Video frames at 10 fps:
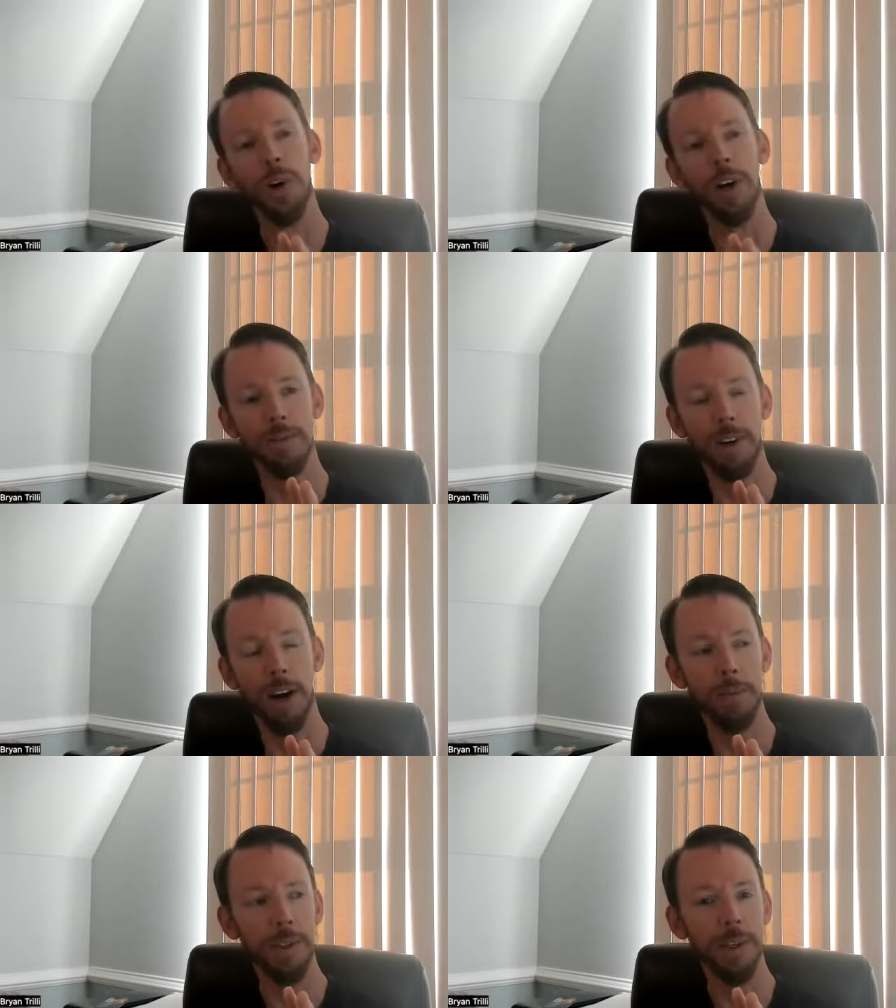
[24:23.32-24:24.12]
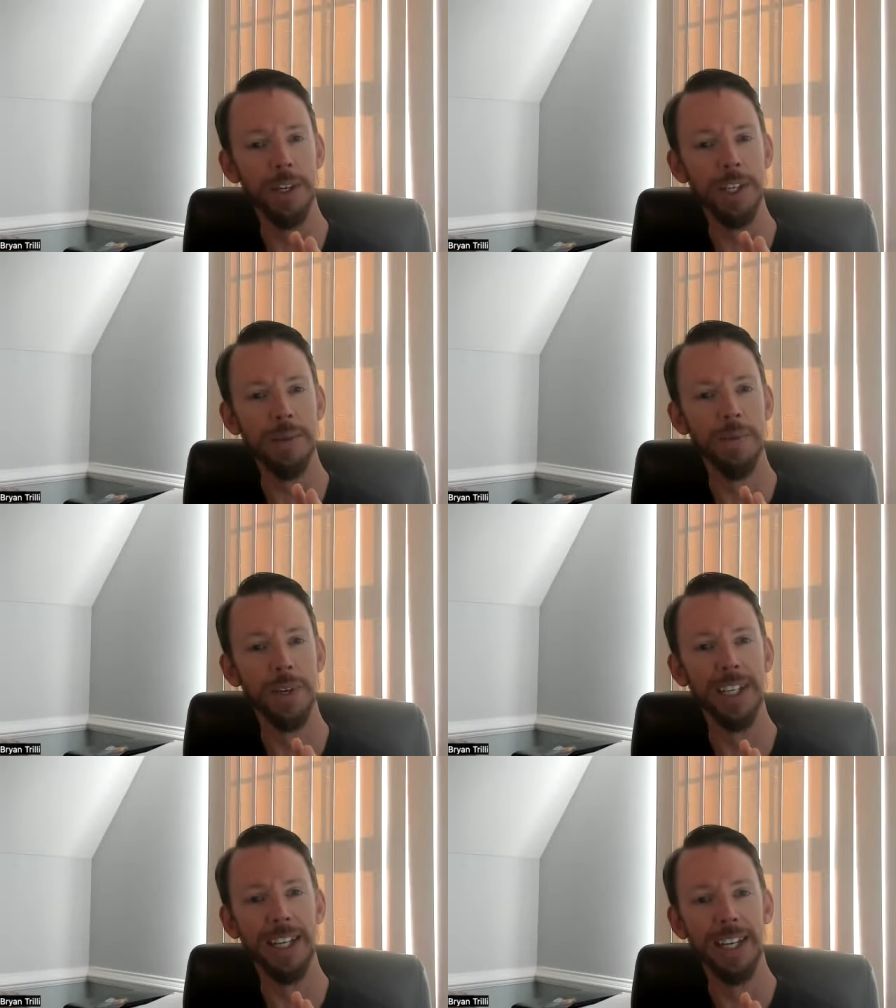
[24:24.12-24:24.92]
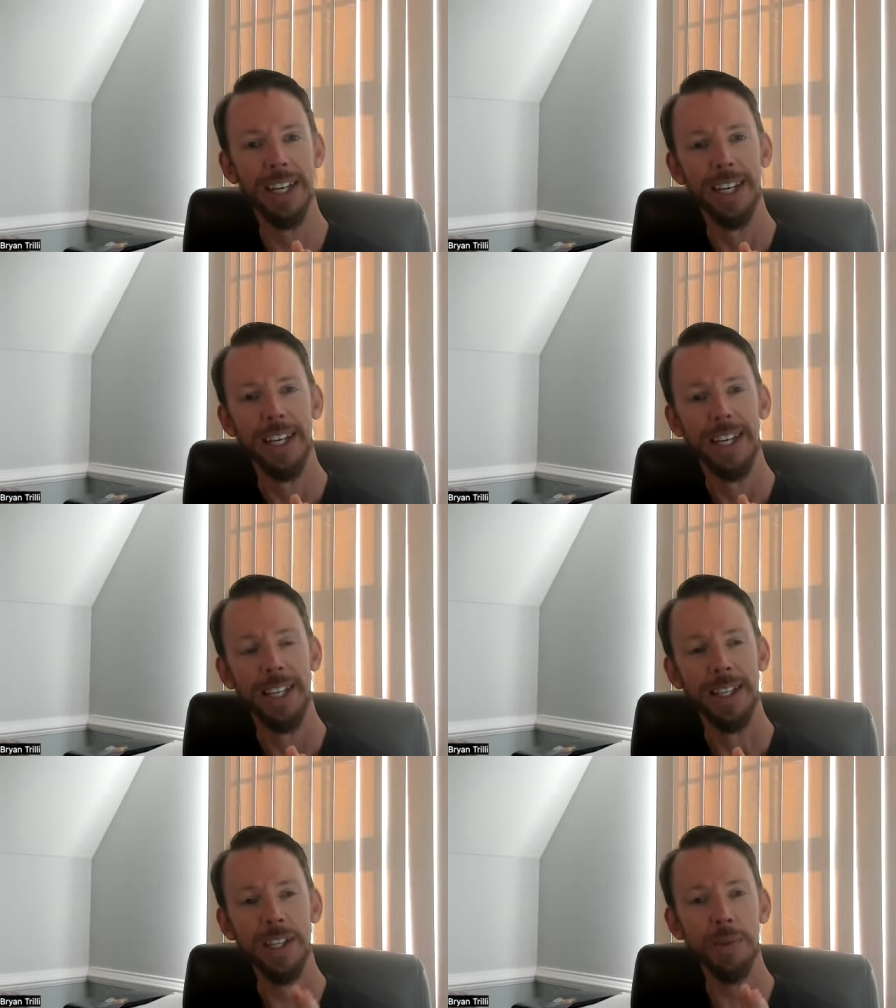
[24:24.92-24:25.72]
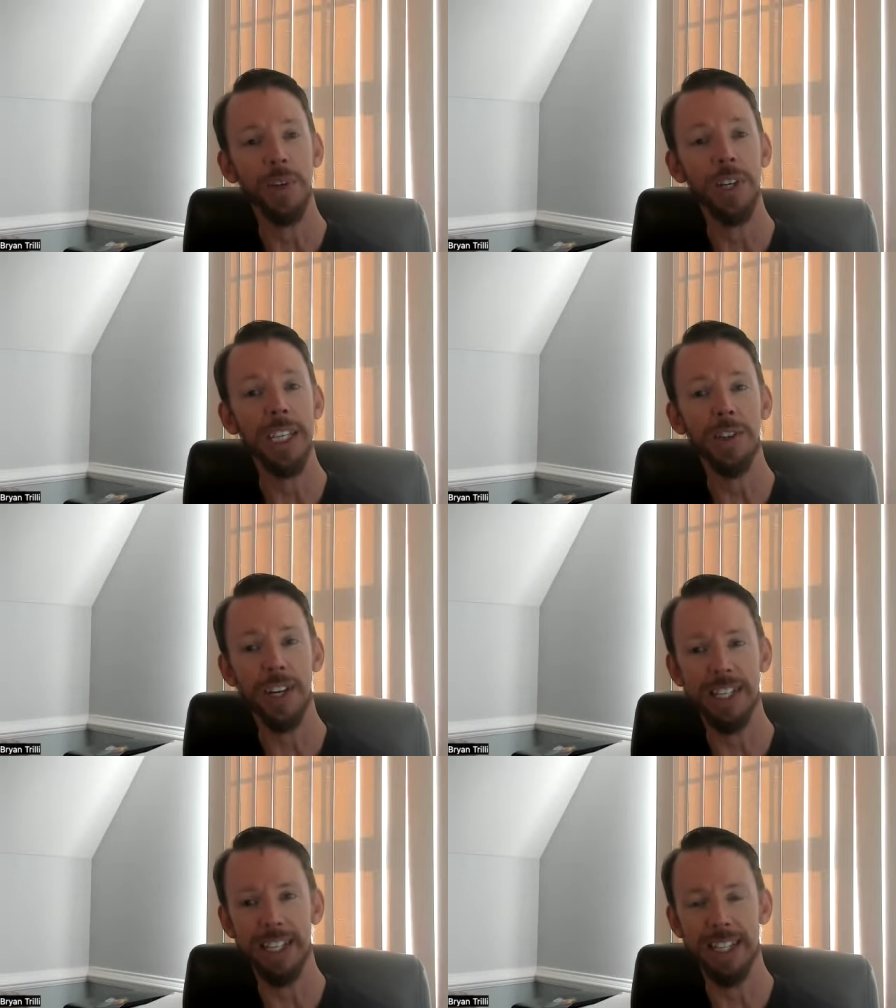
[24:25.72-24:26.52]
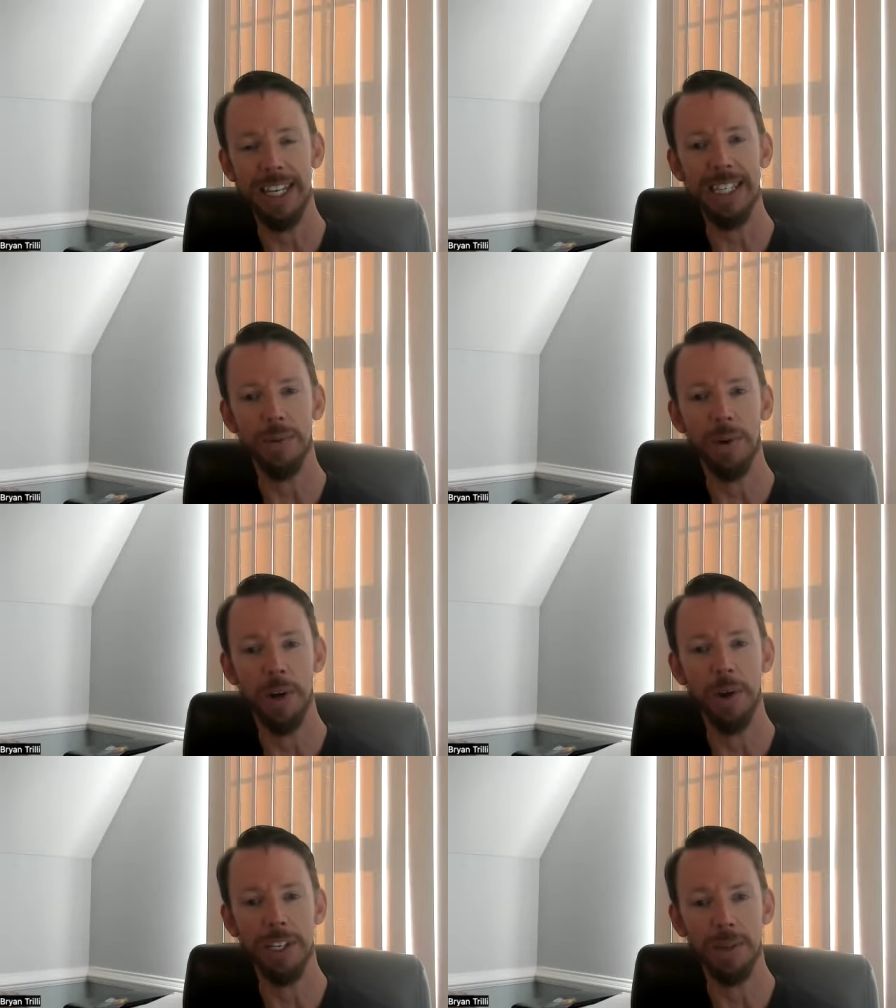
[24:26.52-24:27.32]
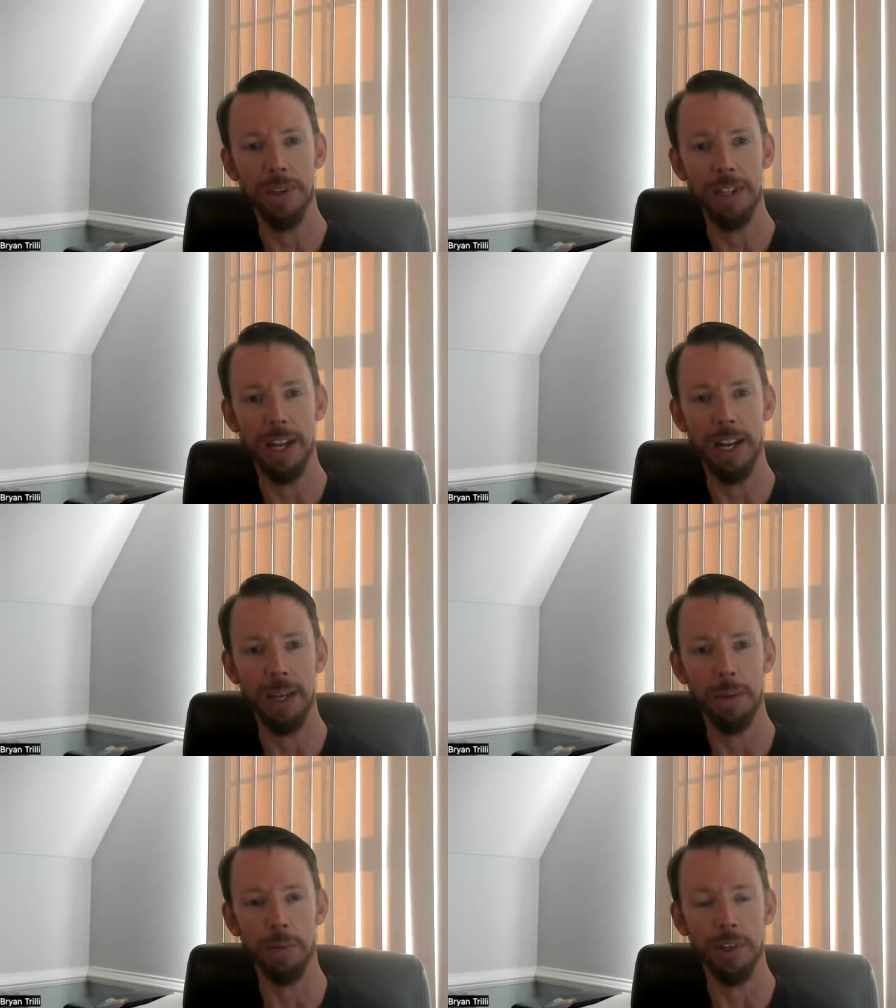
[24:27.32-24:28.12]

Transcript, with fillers: AI would be so an there's advantage. Some really, there's some really interesting things that we're noticing with LLM.